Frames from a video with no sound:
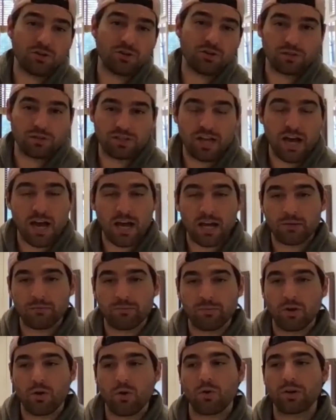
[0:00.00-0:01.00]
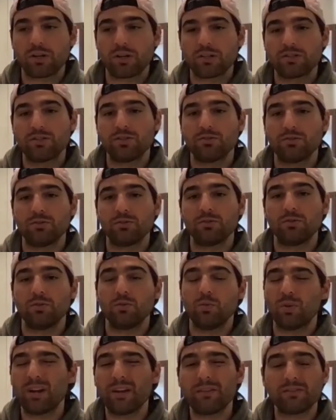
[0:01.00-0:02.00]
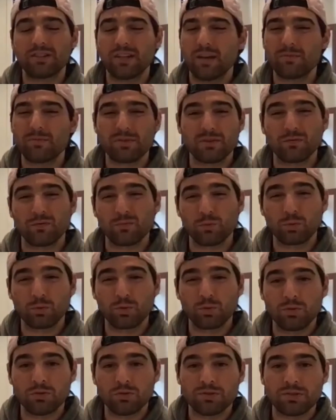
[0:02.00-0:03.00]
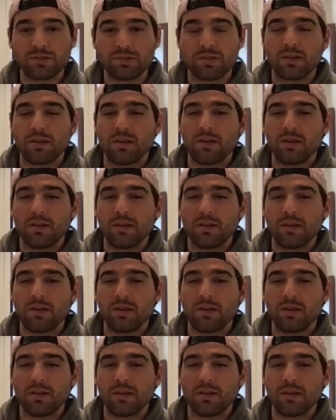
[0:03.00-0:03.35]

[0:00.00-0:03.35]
over time according to whatever types of rules